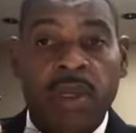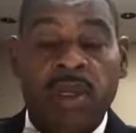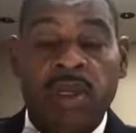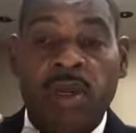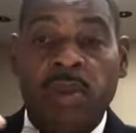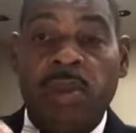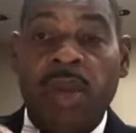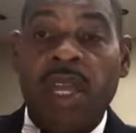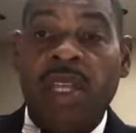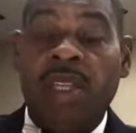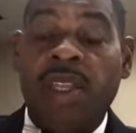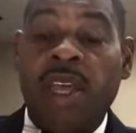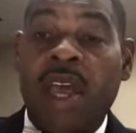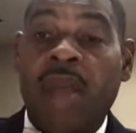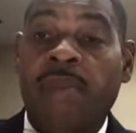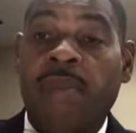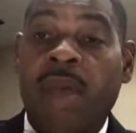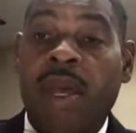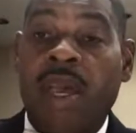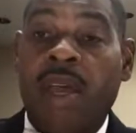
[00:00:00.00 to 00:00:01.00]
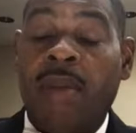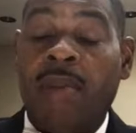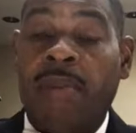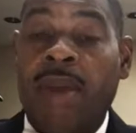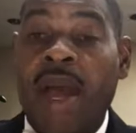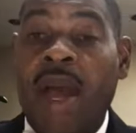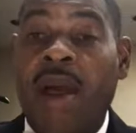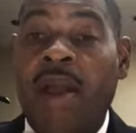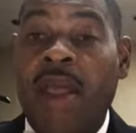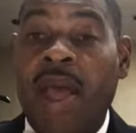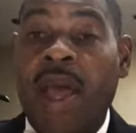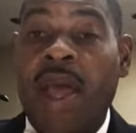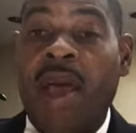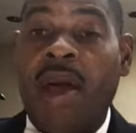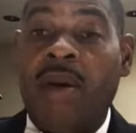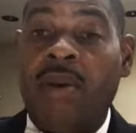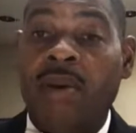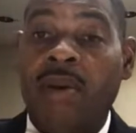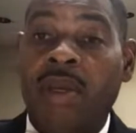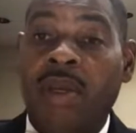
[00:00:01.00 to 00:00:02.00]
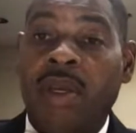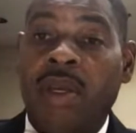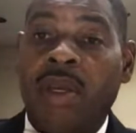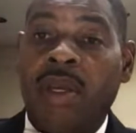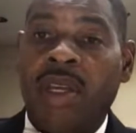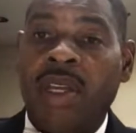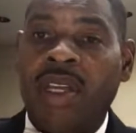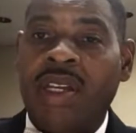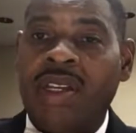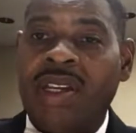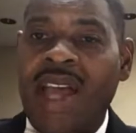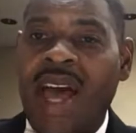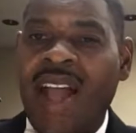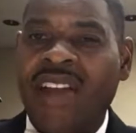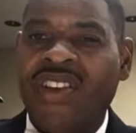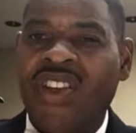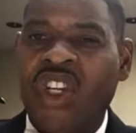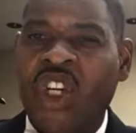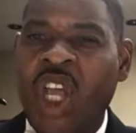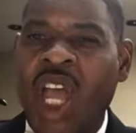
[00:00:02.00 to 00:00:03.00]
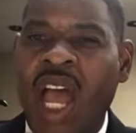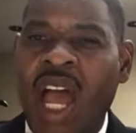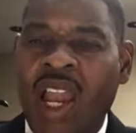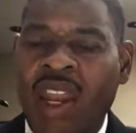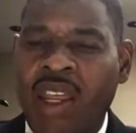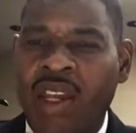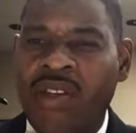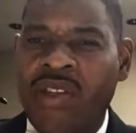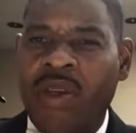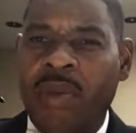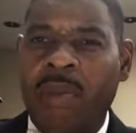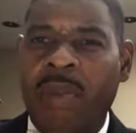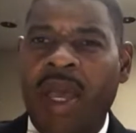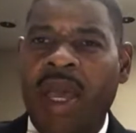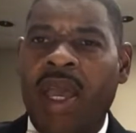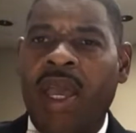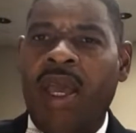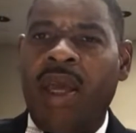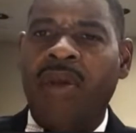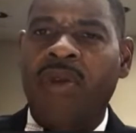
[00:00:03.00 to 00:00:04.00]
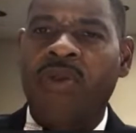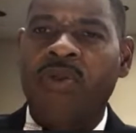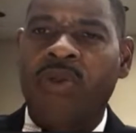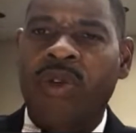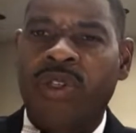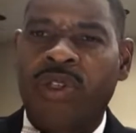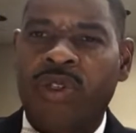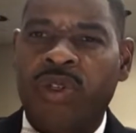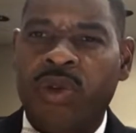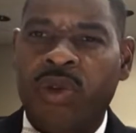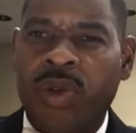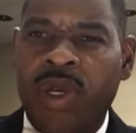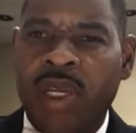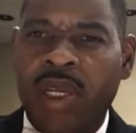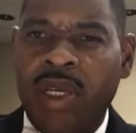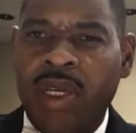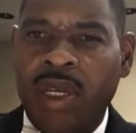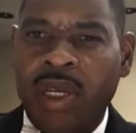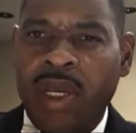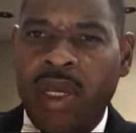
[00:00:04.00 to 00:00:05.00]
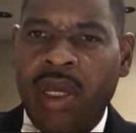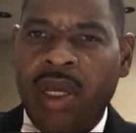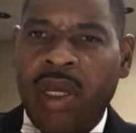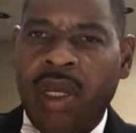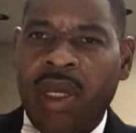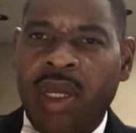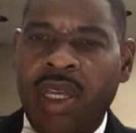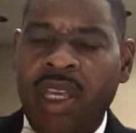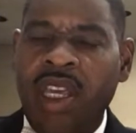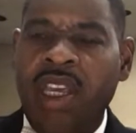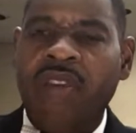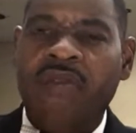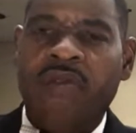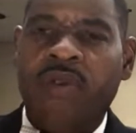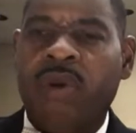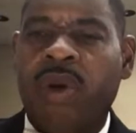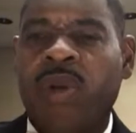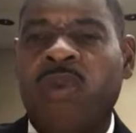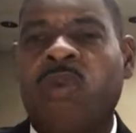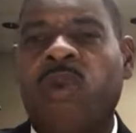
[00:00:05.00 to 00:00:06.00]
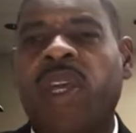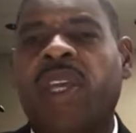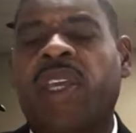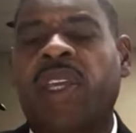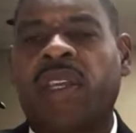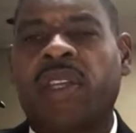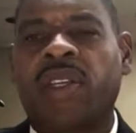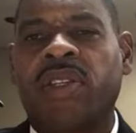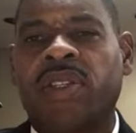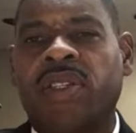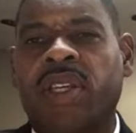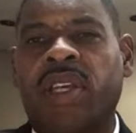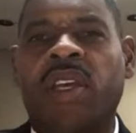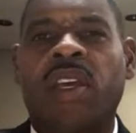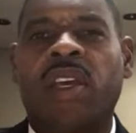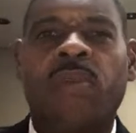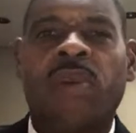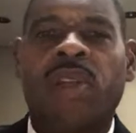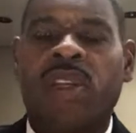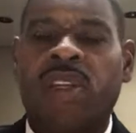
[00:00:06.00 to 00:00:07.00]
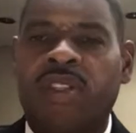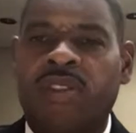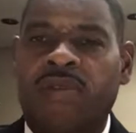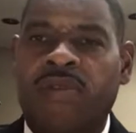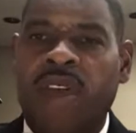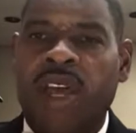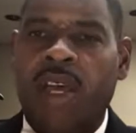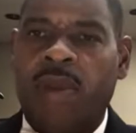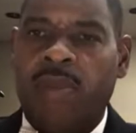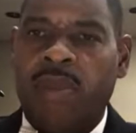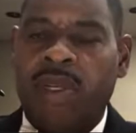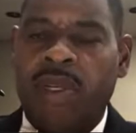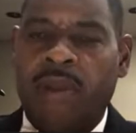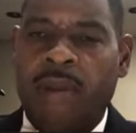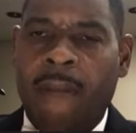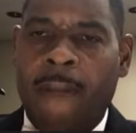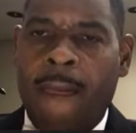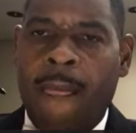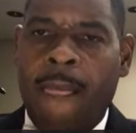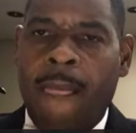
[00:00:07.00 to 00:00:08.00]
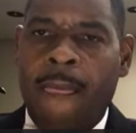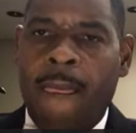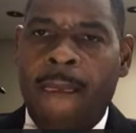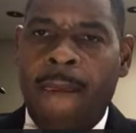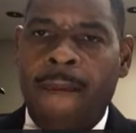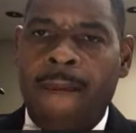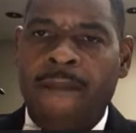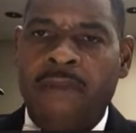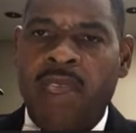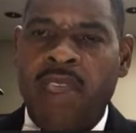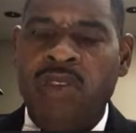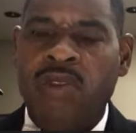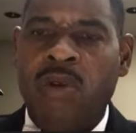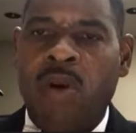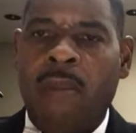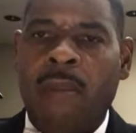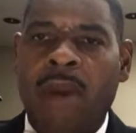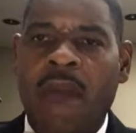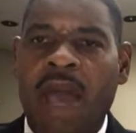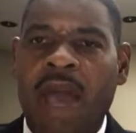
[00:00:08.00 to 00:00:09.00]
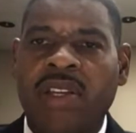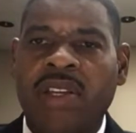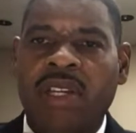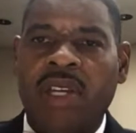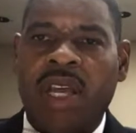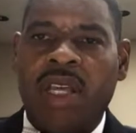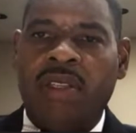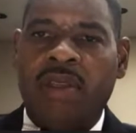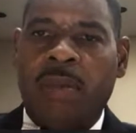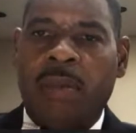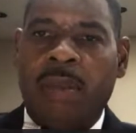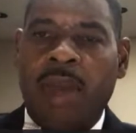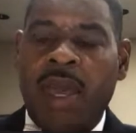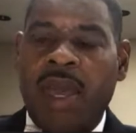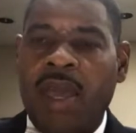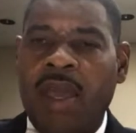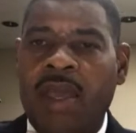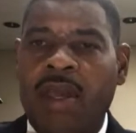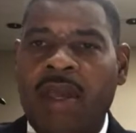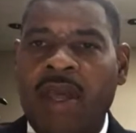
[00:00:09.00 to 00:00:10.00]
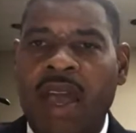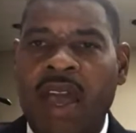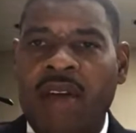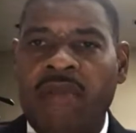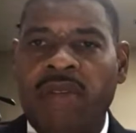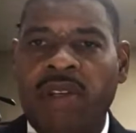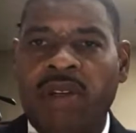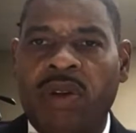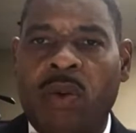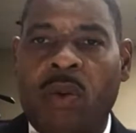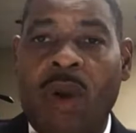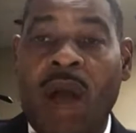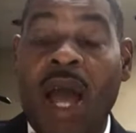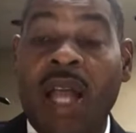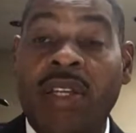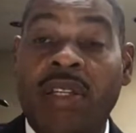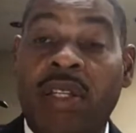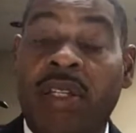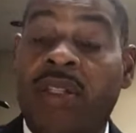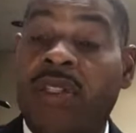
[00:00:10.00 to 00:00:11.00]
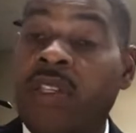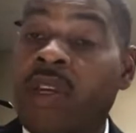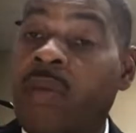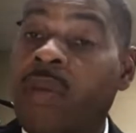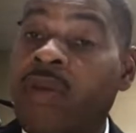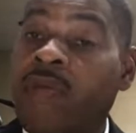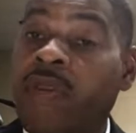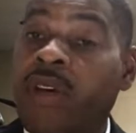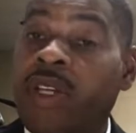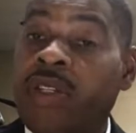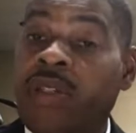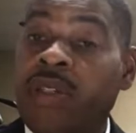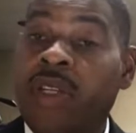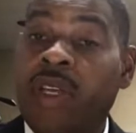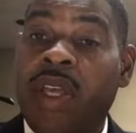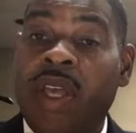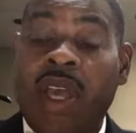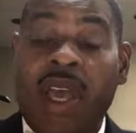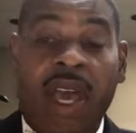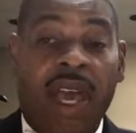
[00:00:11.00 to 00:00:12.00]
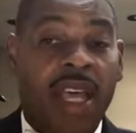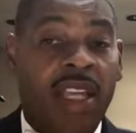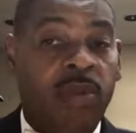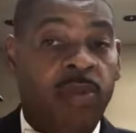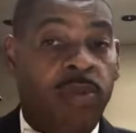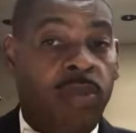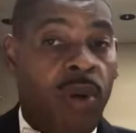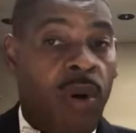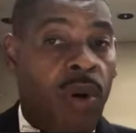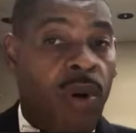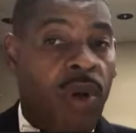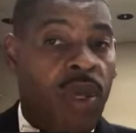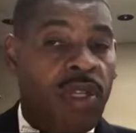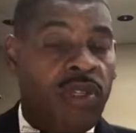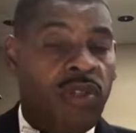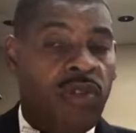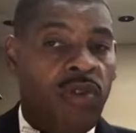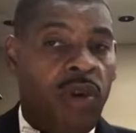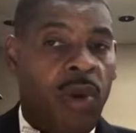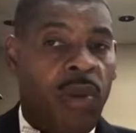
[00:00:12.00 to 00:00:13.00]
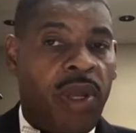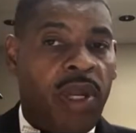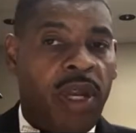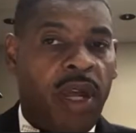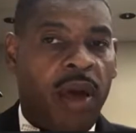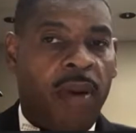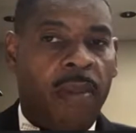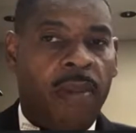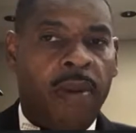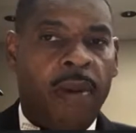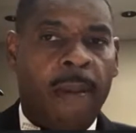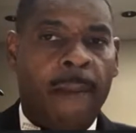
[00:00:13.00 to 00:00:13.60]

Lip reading: to make that man bow down and not challenge a man who is doing evil and wickedness to him and his family. Can you imagine as a man having to watch, and some of us as boys growing up